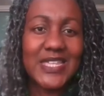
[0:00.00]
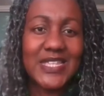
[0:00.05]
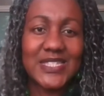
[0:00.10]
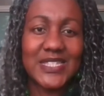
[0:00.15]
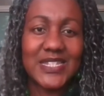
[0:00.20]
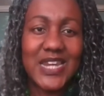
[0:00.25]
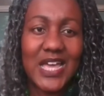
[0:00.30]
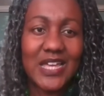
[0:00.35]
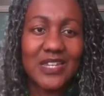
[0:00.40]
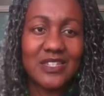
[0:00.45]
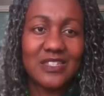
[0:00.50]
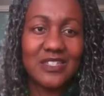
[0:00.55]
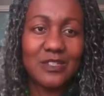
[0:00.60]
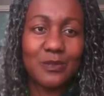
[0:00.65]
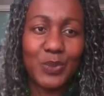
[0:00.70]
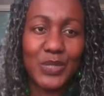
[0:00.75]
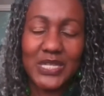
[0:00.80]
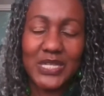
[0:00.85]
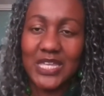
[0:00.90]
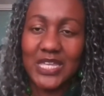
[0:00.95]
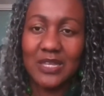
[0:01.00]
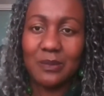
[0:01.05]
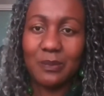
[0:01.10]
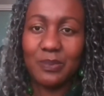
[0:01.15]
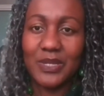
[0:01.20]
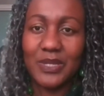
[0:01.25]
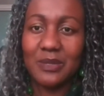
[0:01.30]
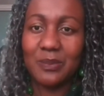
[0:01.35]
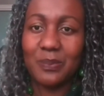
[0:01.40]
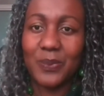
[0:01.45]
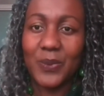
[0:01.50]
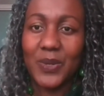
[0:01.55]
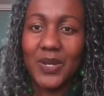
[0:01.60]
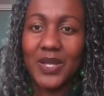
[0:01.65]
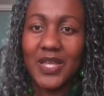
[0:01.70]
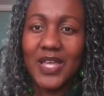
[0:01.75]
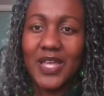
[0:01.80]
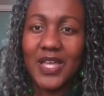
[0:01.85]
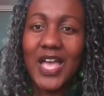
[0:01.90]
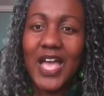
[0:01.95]
these non-speaking
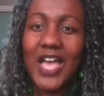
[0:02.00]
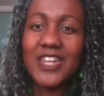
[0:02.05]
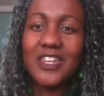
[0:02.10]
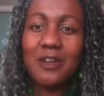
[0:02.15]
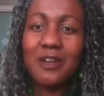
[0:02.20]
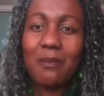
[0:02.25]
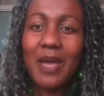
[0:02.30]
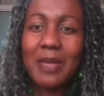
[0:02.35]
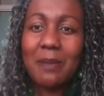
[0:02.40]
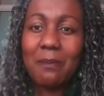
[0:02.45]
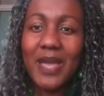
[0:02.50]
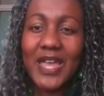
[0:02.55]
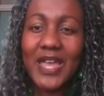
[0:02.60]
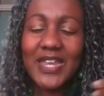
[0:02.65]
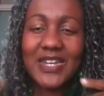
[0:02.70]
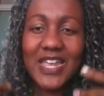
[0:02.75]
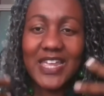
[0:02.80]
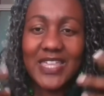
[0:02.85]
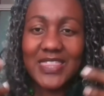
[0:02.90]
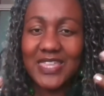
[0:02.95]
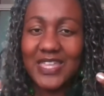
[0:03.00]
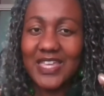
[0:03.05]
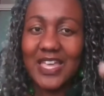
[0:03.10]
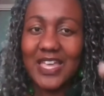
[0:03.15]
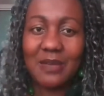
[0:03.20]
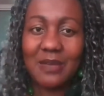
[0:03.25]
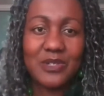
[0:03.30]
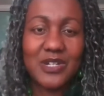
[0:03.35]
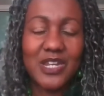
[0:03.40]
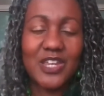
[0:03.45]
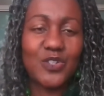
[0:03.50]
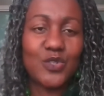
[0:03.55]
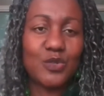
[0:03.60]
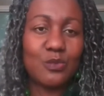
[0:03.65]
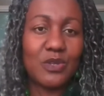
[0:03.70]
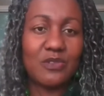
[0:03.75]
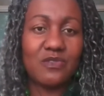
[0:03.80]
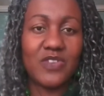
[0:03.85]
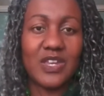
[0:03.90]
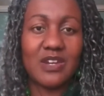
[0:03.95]
people? And in my mind, I think I'm trying to
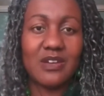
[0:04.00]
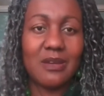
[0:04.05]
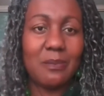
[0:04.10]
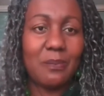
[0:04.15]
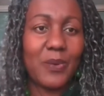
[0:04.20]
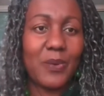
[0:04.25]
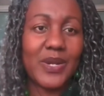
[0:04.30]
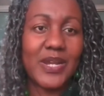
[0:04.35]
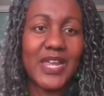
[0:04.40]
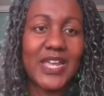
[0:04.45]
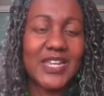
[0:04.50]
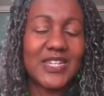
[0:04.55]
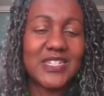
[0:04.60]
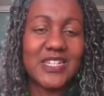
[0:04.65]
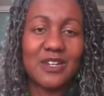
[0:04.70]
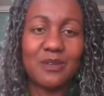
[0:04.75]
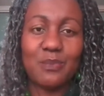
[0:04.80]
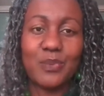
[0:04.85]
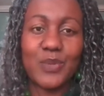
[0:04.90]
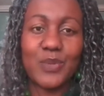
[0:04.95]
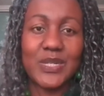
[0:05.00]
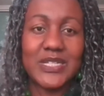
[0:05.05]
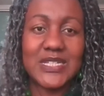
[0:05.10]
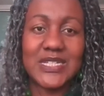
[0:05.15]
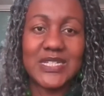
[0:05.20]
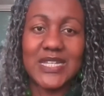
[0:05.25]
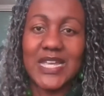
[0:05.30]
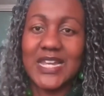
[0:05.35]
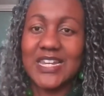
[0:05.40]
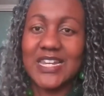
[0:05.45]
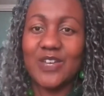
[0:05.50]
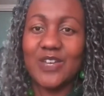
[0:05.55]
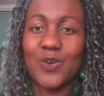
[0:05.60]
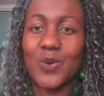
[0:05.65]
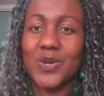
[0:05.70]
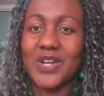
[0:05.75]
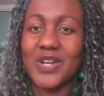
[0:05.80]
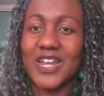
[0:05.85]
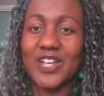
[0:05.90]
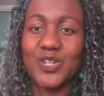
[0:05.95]
be very polite and politically
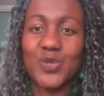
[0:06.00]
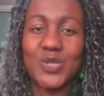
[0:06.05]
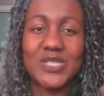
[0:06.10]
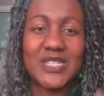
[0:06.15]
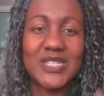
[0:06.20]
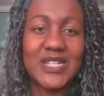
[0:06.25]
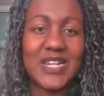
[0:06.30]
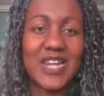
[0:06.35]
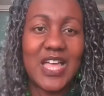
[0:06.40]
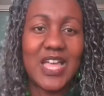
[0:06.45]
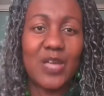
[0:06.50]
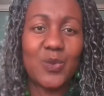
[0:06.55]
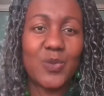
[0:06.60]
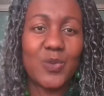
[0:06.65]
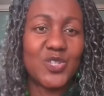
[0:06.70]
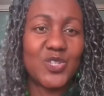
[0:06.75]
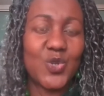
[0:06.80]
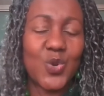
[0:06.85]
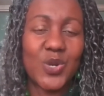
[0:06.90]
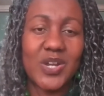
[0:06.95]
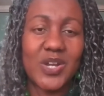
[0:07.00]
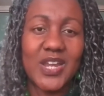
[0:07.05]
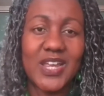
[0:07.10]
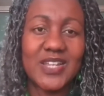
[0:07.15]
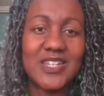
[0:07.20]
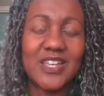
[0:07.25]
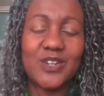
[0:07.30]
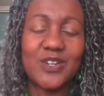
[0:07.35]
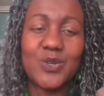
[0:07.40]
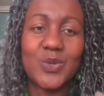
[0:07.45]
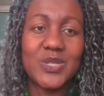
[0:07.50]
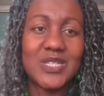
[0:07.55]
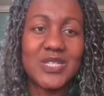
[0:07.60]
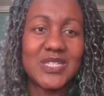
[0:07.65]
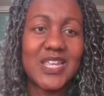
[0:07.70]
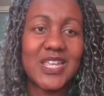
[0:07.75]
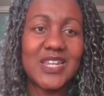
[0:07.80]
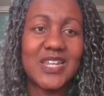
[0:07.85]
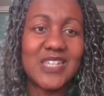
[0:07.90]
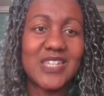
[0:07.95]
correct, or is it language correct, and not
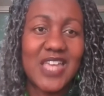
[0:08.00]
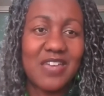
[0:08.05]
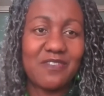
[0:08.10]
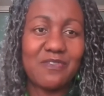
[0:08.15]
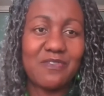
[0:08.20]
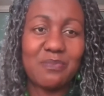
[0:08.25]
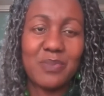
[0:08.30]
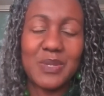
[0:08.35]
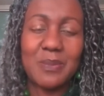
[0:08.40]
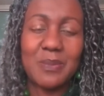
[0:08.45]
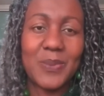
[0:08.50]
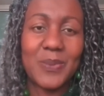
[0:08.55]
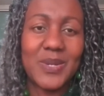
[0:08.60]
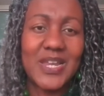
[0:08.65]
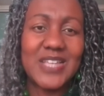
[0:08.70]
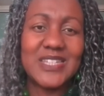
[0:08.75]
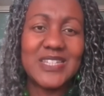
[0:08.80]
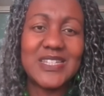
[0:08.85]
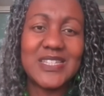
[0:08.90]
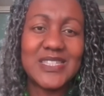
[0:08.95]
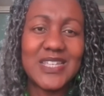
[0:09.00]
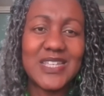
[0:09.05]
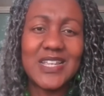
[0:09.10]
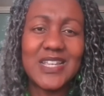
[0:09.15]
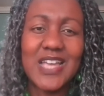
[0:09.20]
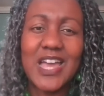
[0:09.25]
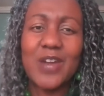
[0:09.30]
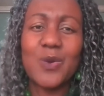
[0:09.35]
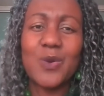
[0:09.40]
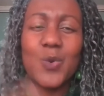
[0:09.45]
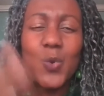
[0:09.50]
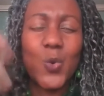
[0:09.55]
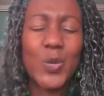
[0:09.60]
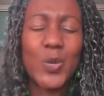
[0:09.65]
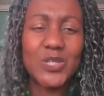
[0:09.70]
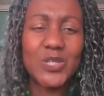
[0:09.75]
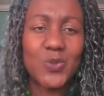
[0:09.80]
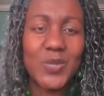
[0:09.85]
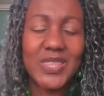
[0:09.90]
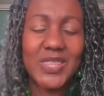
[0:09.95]
say deaf people? And she said, Carol,
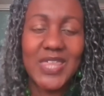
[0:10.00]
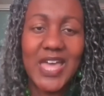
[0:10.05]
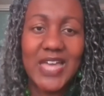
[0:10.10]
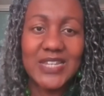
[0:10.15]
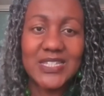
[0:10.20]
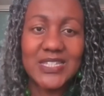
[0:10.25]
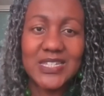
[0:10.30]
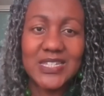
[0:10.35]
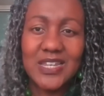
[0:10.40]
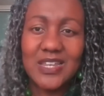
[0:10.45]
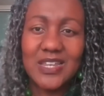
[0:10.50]
quit with that.